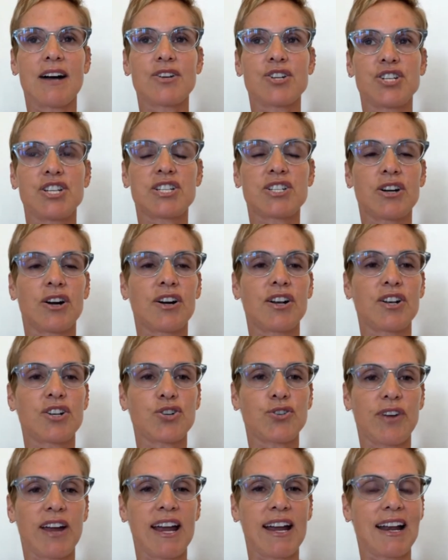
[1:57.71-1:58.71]
she started to
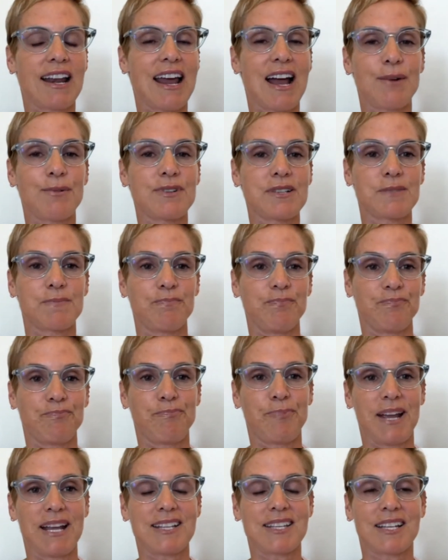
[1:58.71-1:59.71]
train, and I was
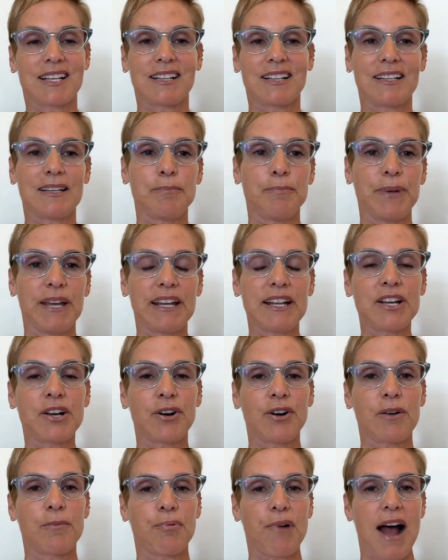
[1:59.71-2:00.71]
basically beating
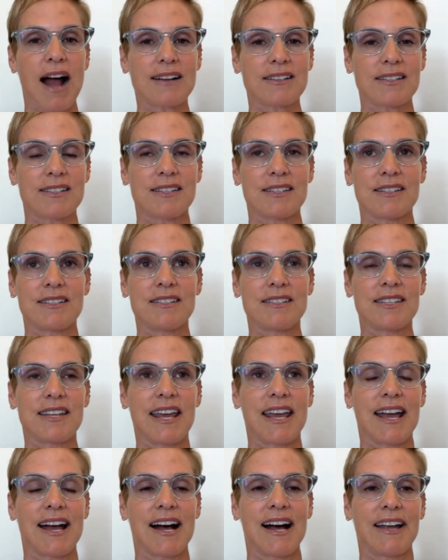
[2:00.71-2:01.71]
her in practices,
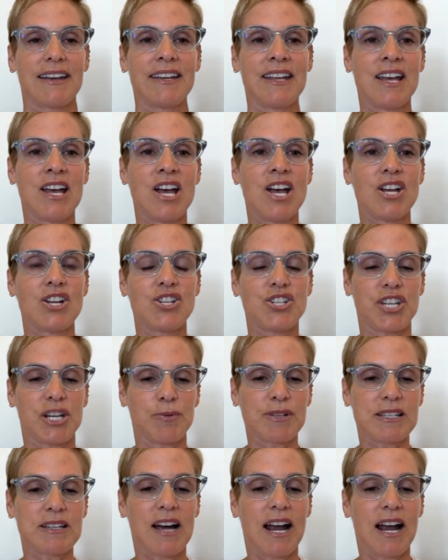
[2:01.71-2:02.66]
and she was